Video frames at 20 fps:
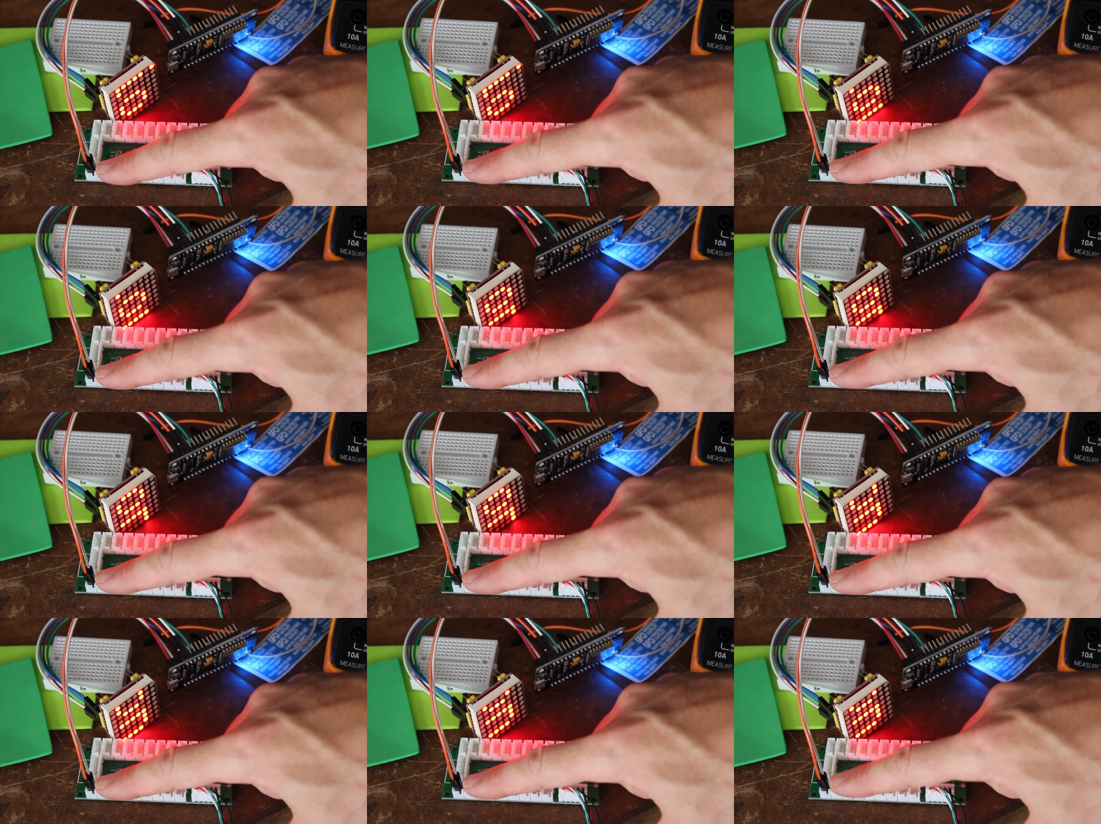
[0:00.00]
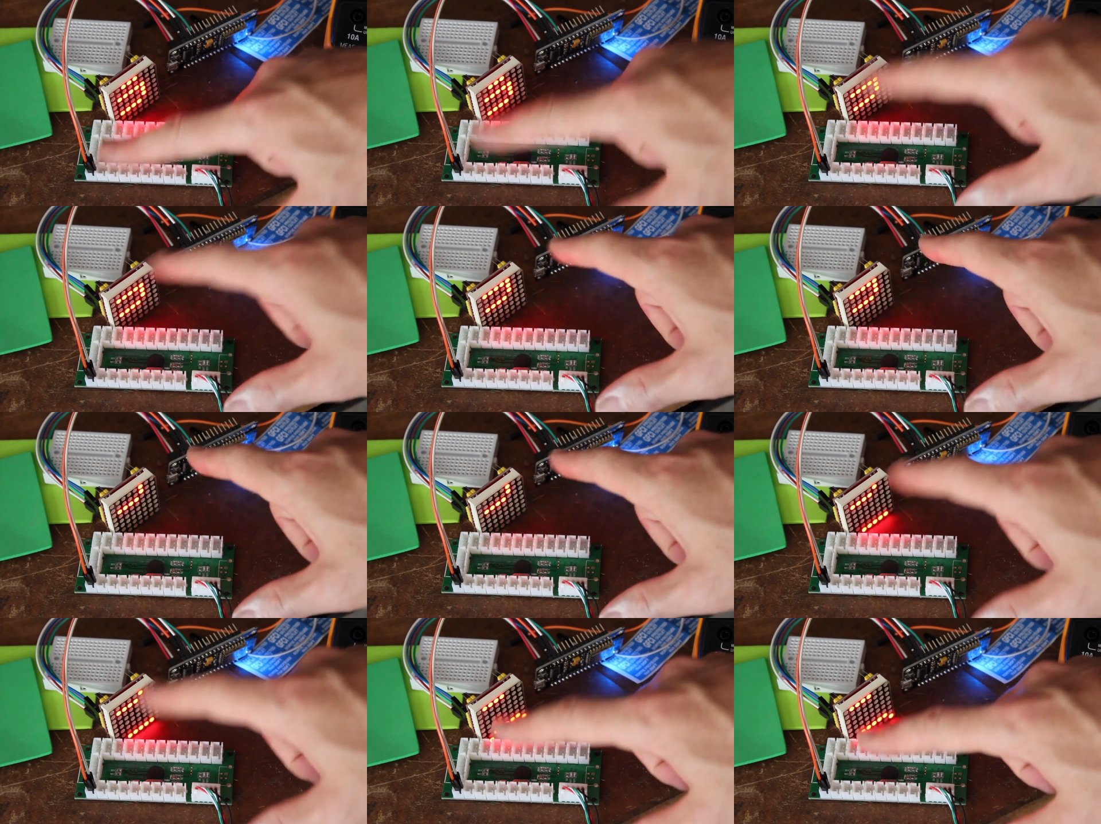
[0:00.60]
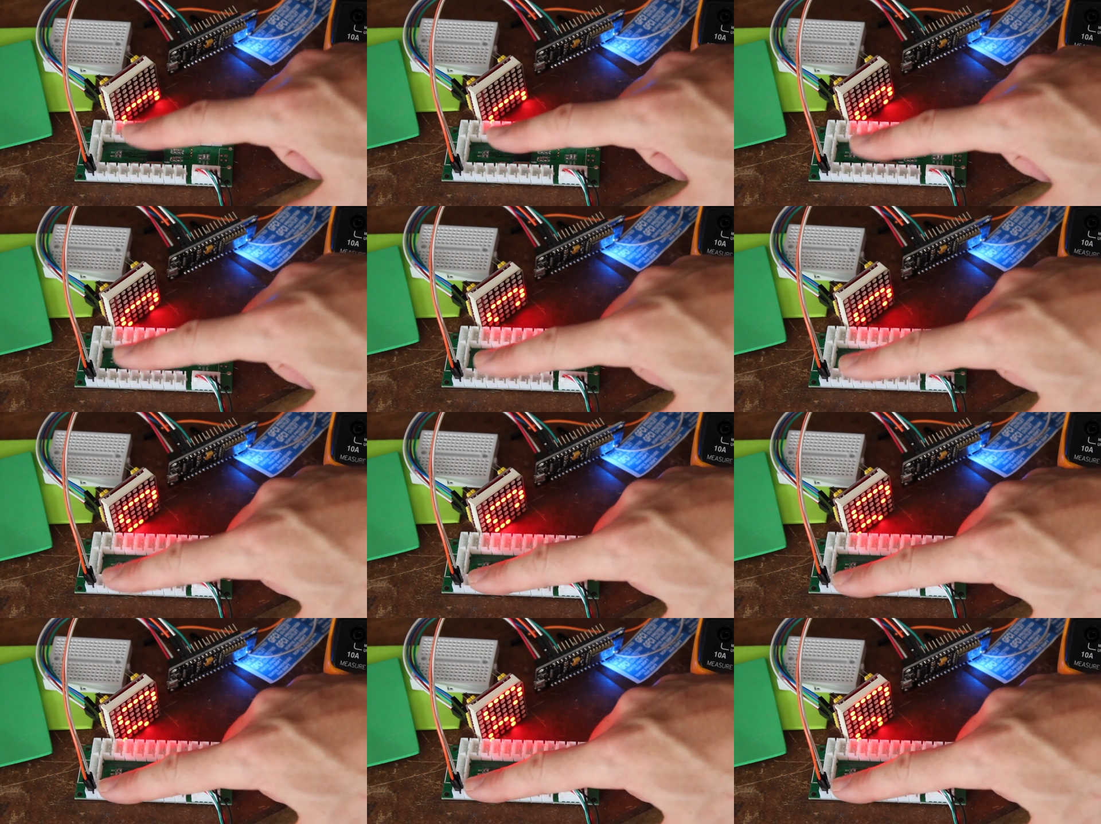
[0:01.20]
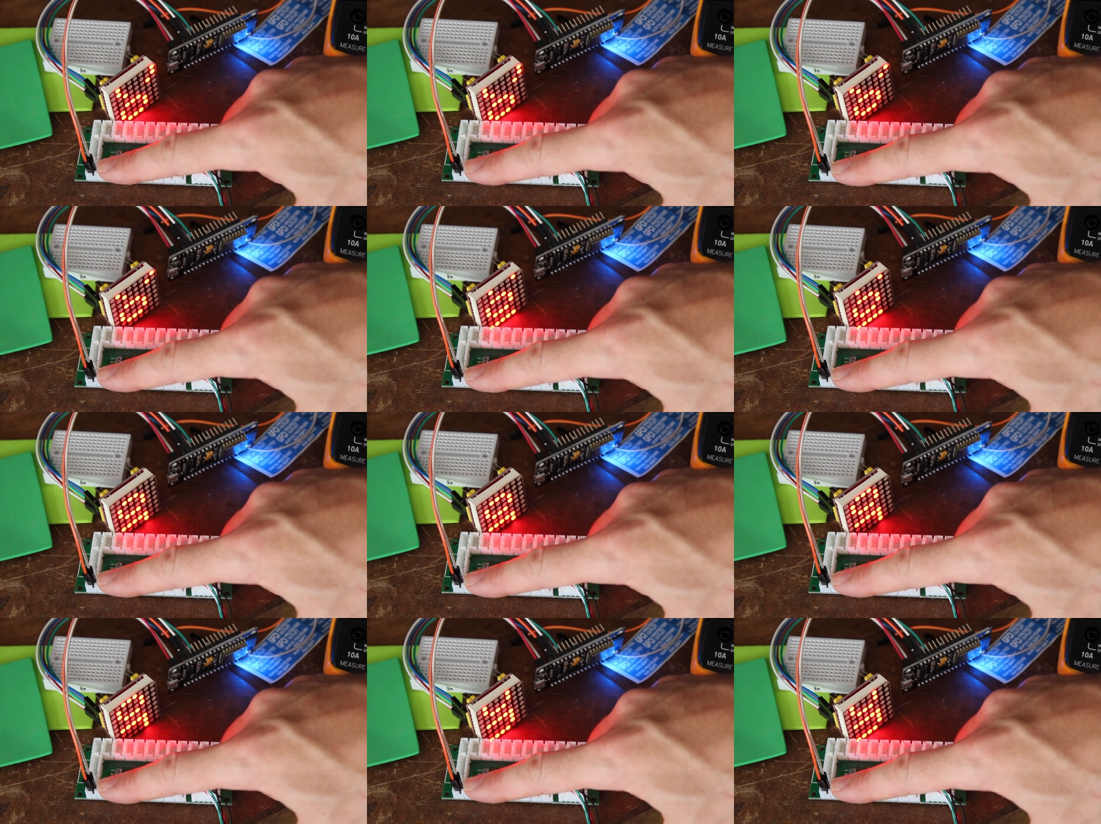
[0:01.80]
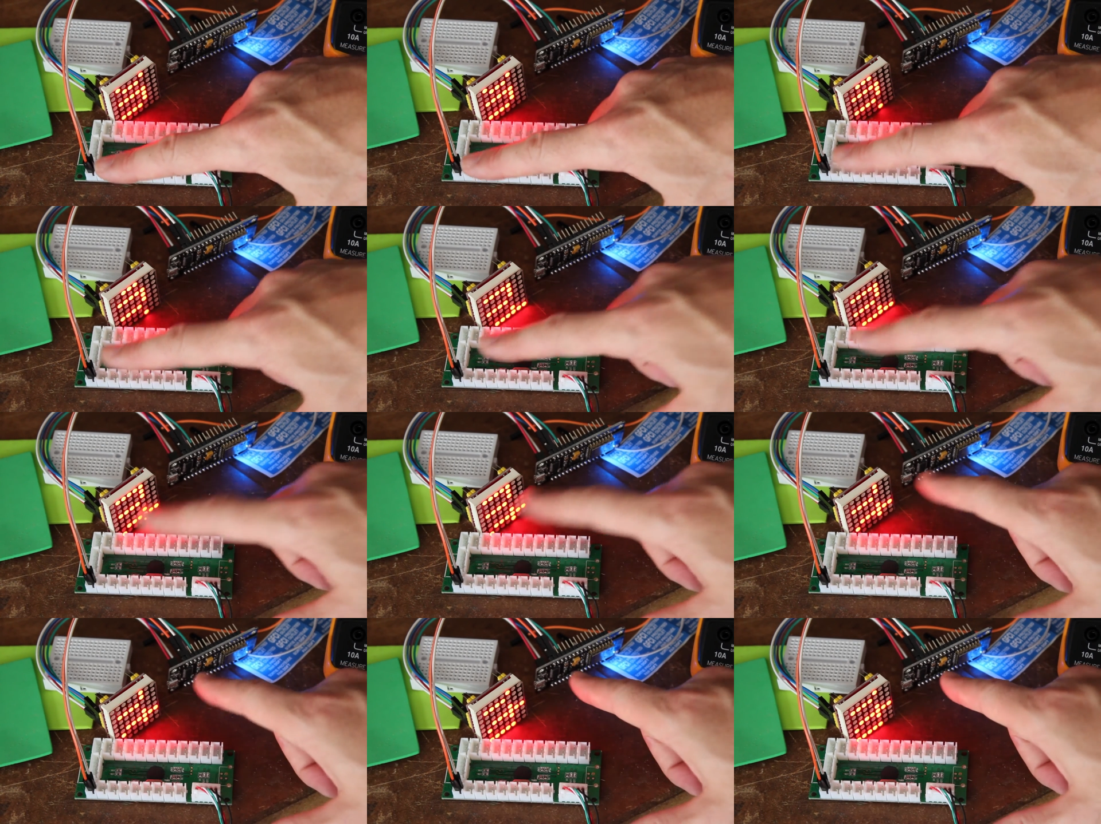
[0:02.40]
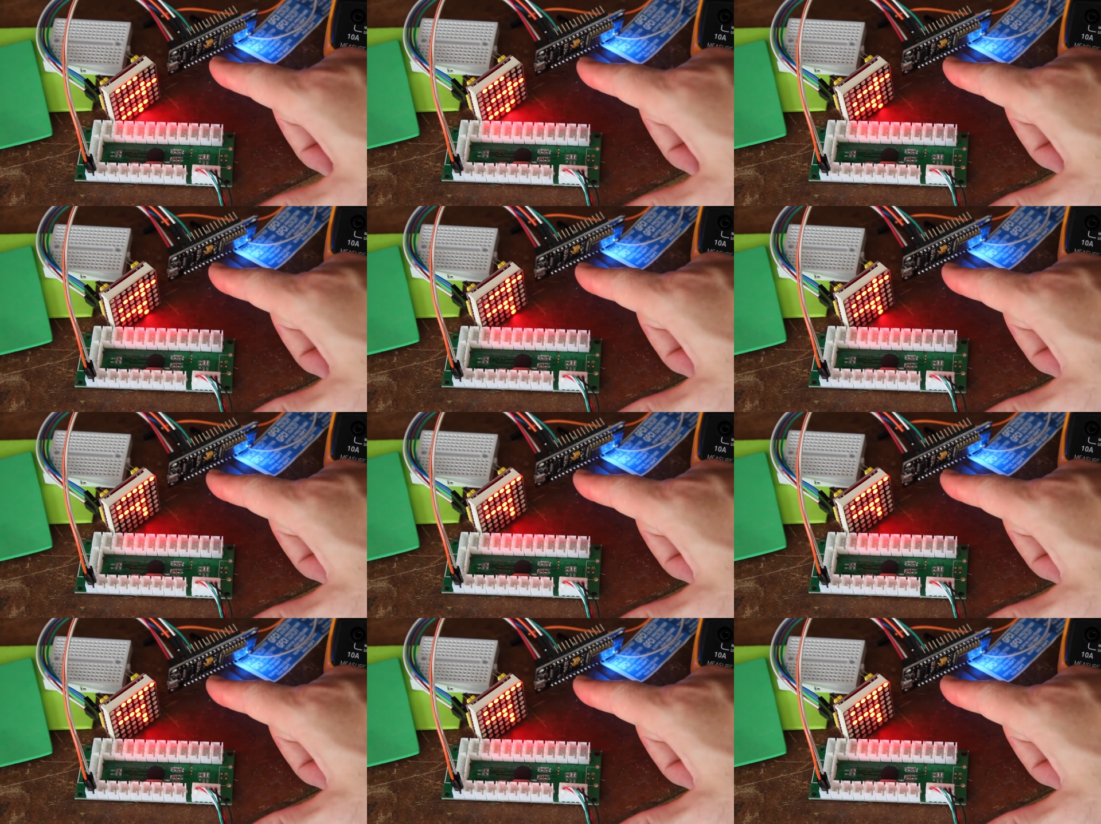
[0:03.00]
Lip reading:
(no speaker visible)